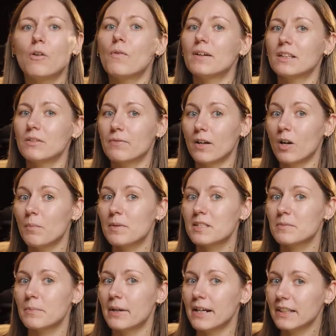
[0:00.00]
When
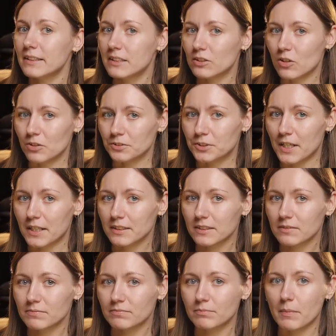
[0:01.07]
developers break this
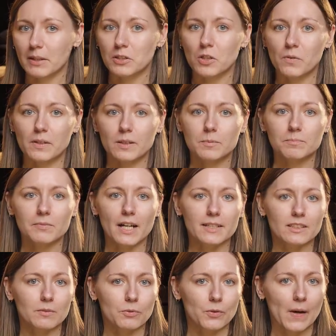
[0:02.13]
contract by drawing
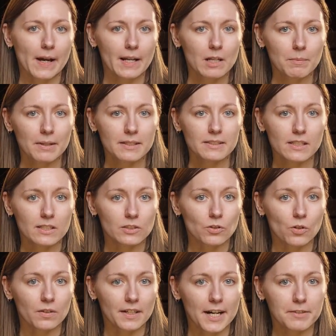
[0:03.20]
custom UI elements
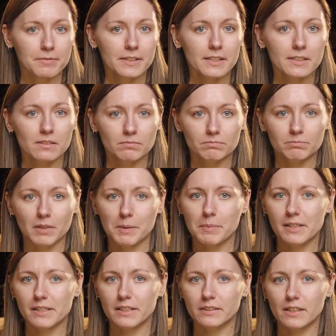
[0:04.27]
as raw graphics, by
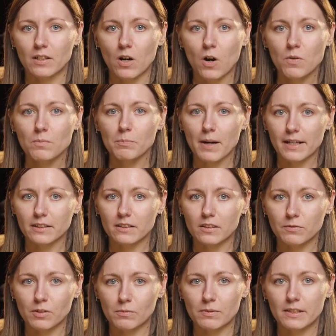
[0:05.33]
building their own
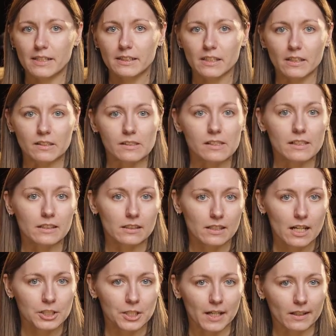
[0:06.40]
button from a rectangle and a
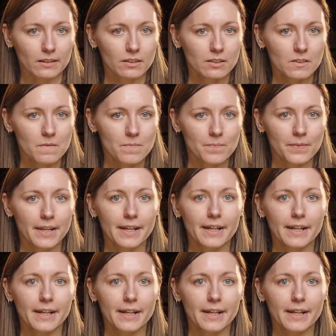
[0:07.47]
touch handler,